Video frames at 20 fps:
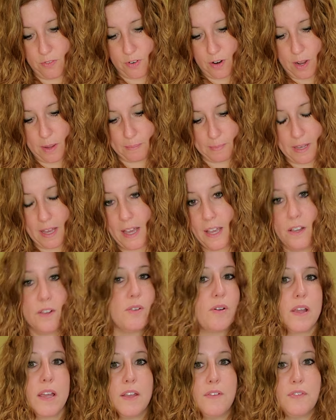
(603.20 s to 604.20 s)
from Kyle
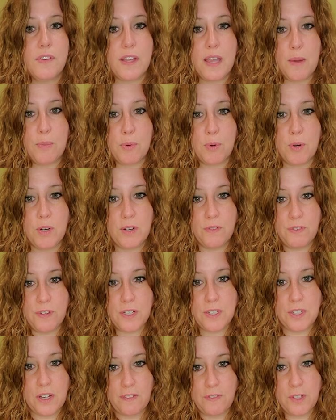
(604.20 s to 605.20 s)
Gray for Capricorn to
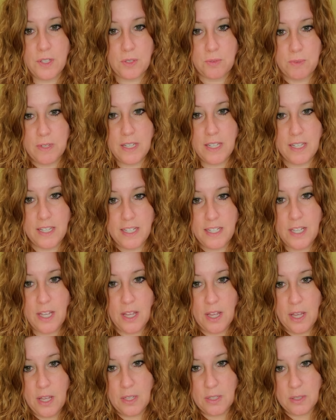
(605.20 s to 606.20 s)
finish off this read.
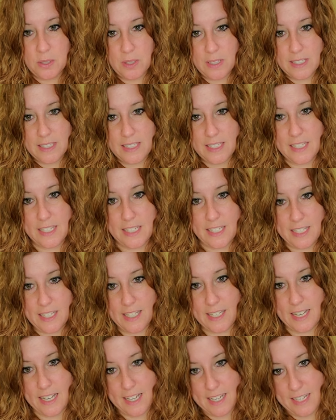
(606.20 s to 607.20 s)
So let's
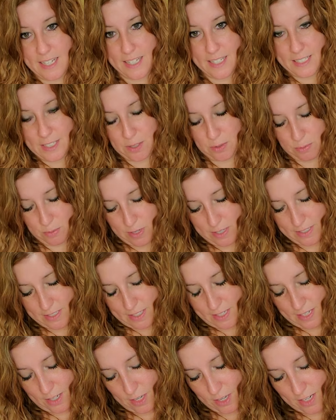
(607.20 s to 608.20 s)
see, guys,
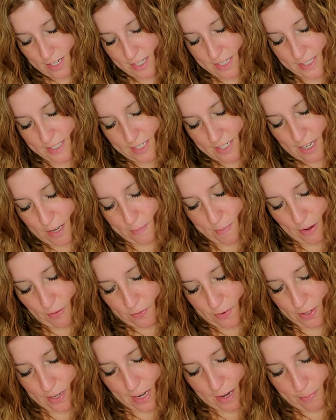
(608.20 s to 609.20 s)
what needs to come up
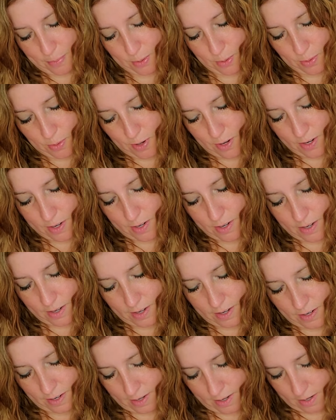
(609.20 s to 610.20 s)
for Capricorn.
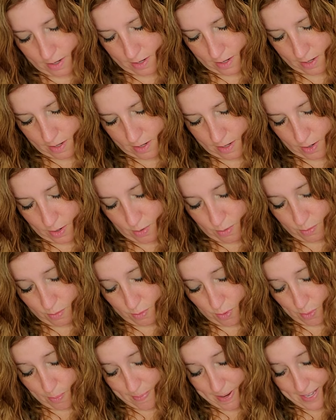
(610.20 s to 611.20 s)

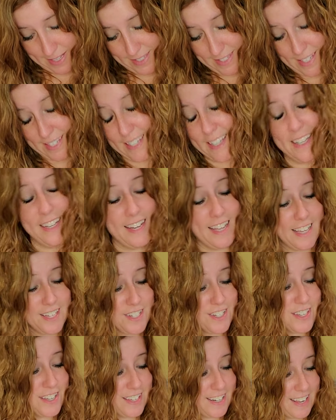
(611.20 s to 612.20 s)
Romance and
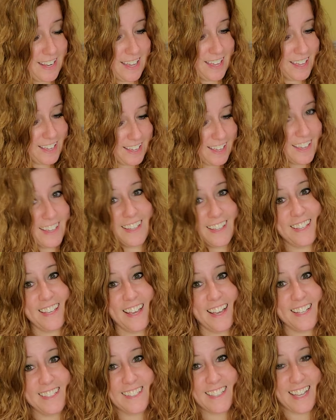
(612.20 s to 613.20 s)
connection. Heck
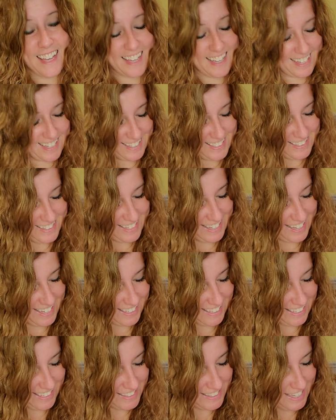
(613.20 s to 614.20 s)
yes, guys.
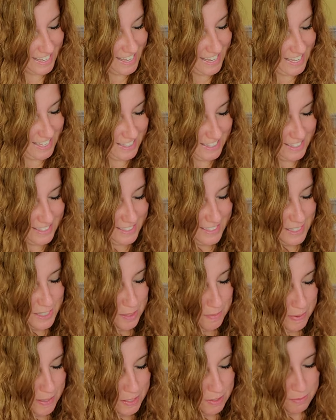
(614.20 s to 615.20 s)
Heck yes. This is
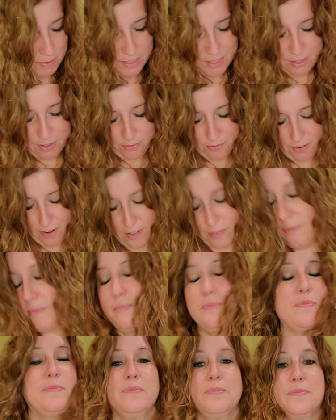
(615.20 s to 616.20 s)
the best read so far.
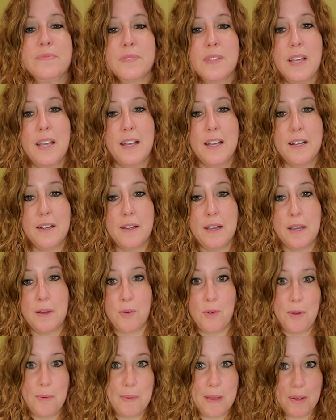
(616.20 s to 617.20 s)
Uh,
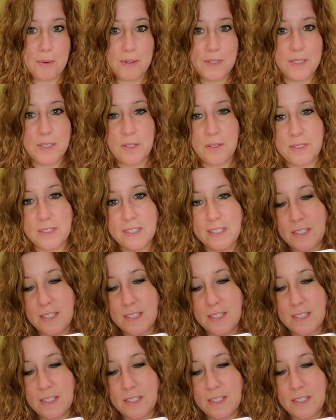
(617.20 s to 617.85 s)
I'm going backwards, so it's,